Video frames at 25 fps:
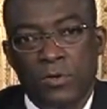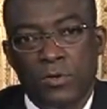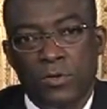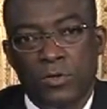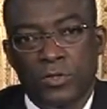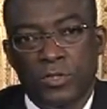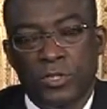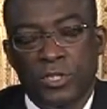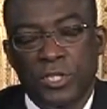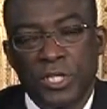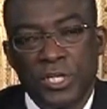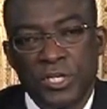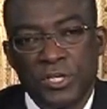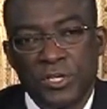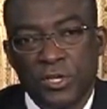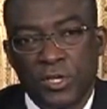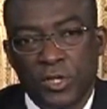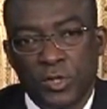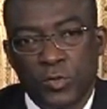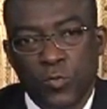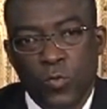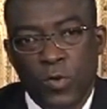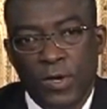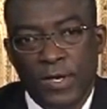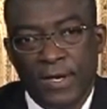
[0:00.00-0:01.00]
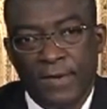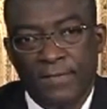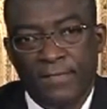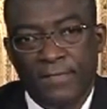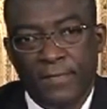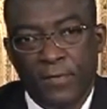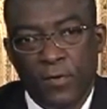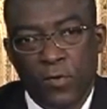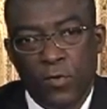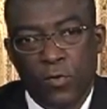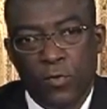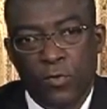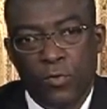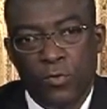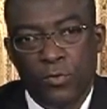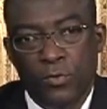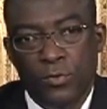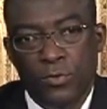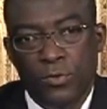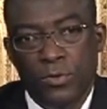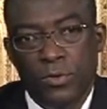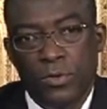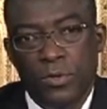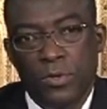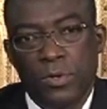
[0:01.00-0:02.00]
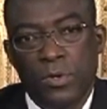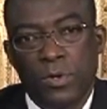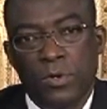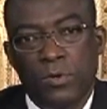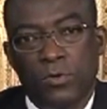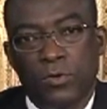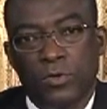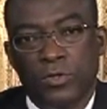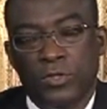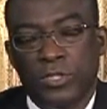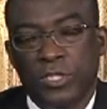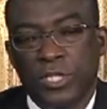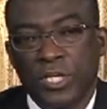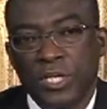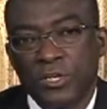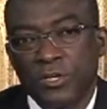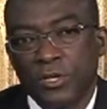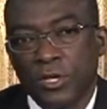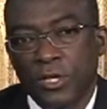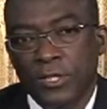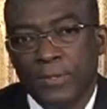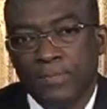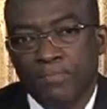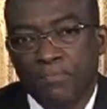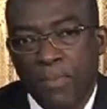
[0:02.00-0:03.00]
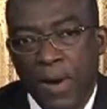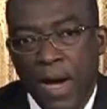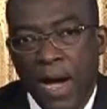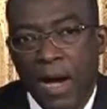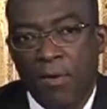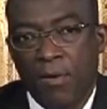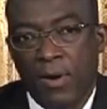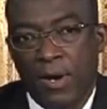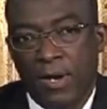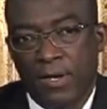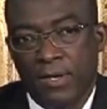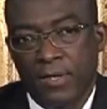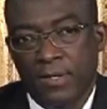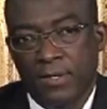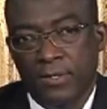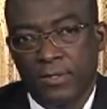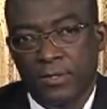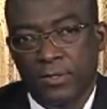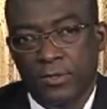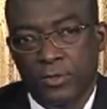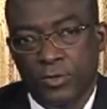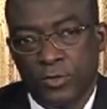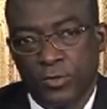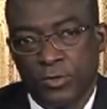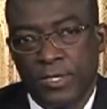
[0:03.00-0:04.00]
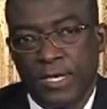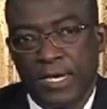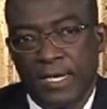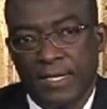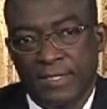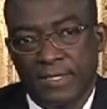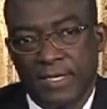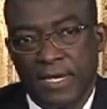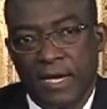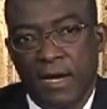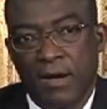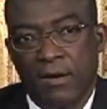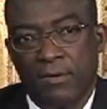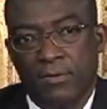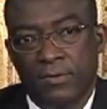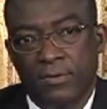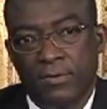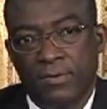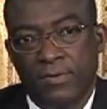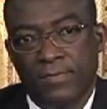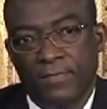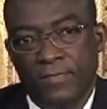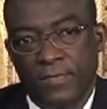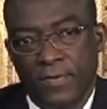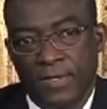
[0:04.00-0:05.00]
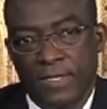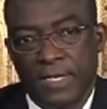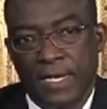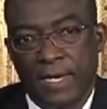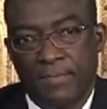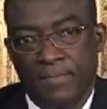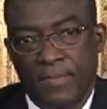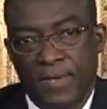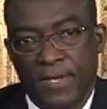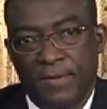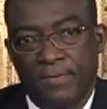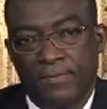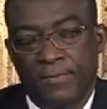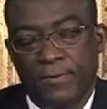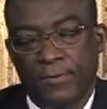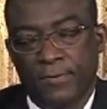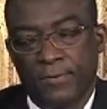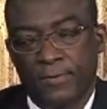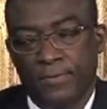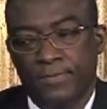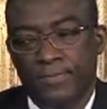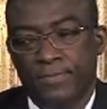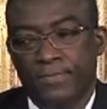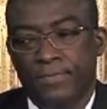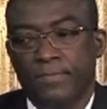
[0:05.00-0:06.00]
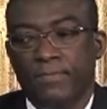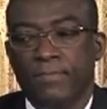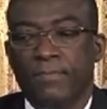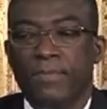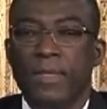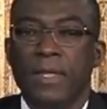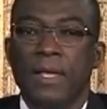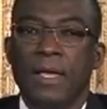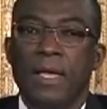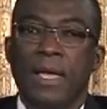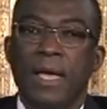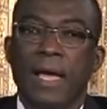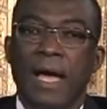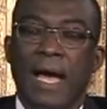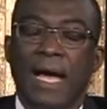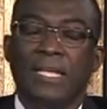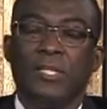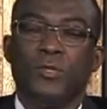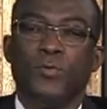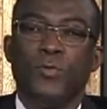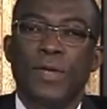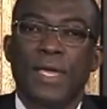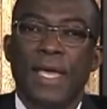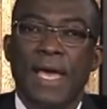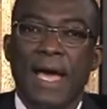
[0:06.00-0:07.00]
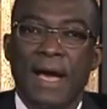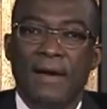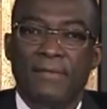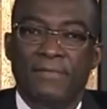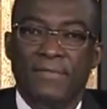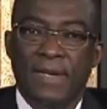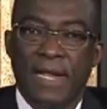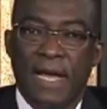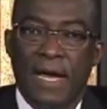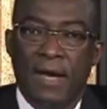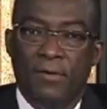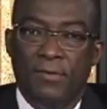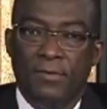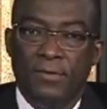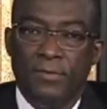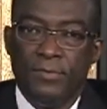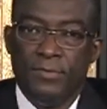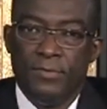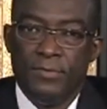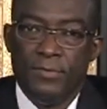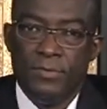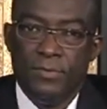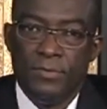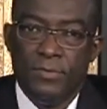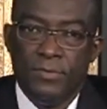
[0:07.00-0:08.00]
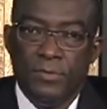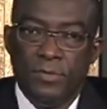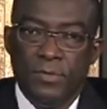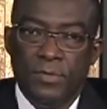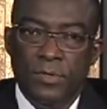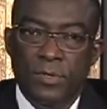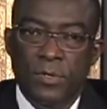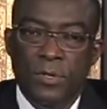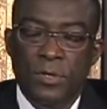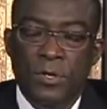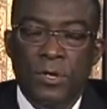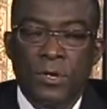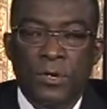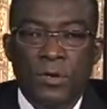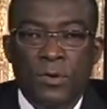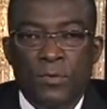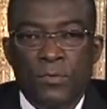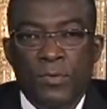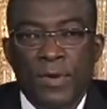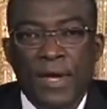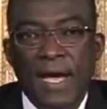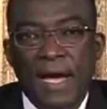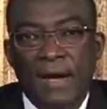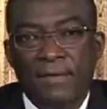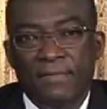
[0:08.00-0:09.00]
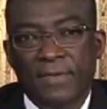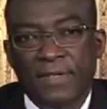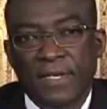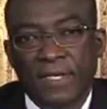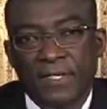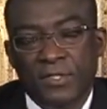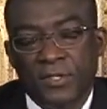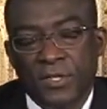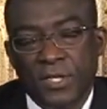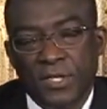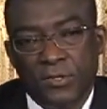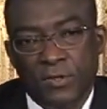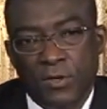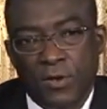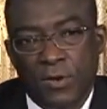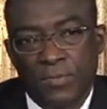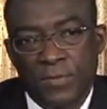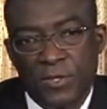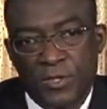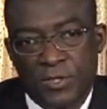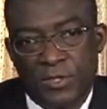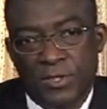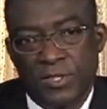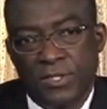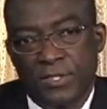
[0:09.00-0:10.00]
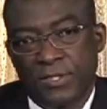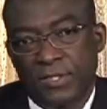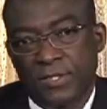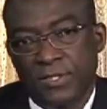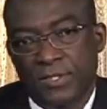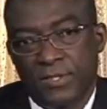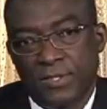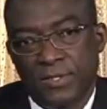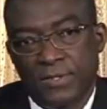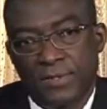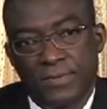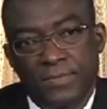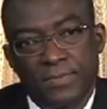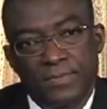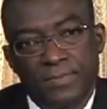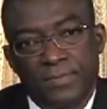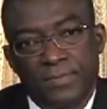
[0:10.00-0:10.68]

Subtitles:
continuous water flow, continuous power to their town for their people. As we have now, we have district commissioners